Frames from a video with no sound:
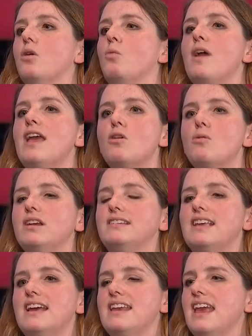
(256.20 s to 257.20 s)
We always
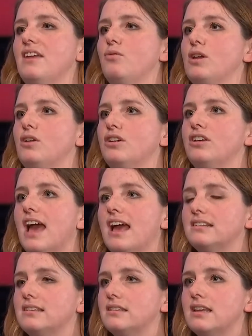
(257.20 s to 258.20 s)
said if we could
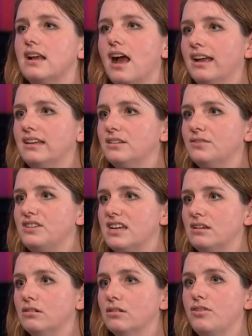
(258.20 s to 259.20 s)
get the kind of
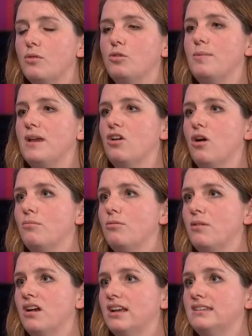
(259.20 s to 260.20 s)
deal that would be a
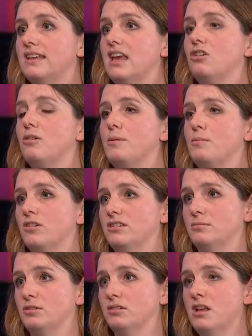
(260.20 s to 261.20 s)
compromise, it could be
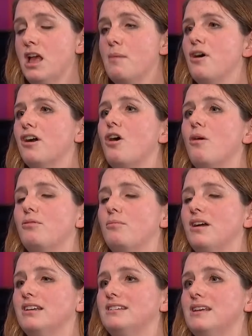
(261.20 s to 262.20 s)
possible. But
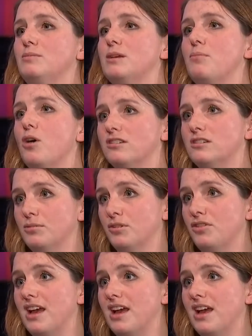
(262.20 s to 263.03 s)
compromise seems impossible.